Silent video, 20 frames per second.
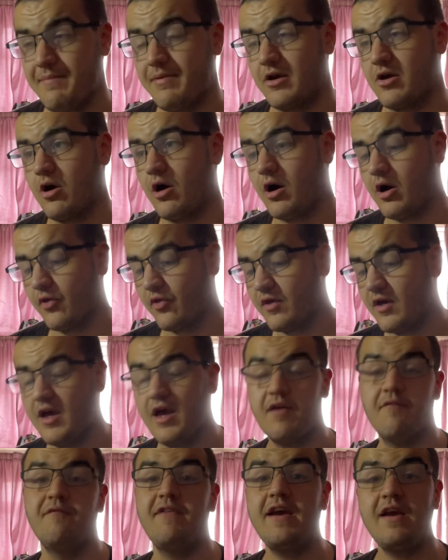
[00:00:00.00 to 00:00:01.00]
because
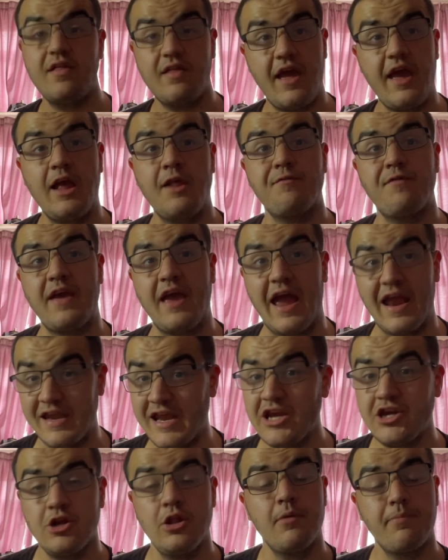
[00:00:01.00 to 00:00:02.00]
this is the
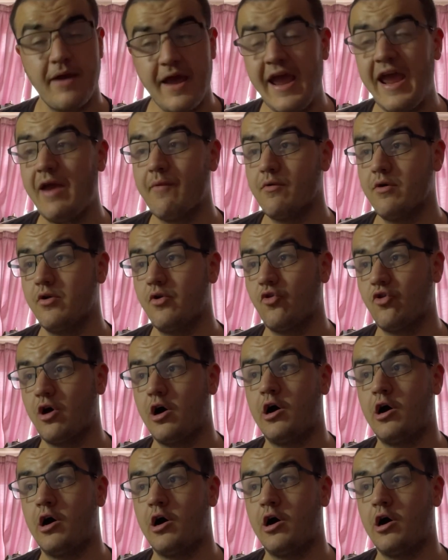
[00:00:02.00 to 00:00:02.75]
initial appearance